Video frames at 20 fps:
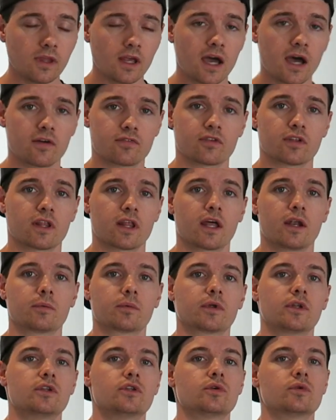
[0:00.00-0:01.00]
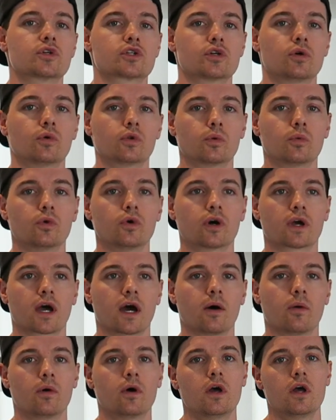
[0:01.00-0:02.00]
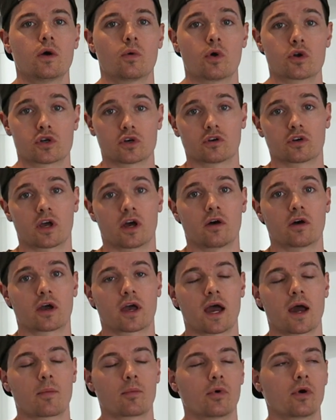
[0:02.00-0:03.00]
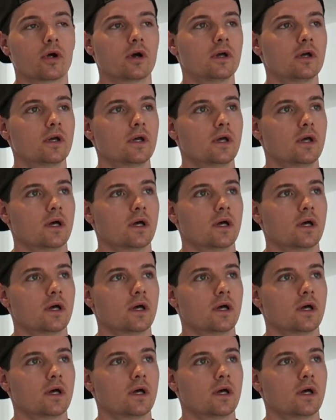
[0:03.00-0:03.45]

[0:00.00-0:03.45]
After that I'm going to do a shoulder workout, which I'll get on camera.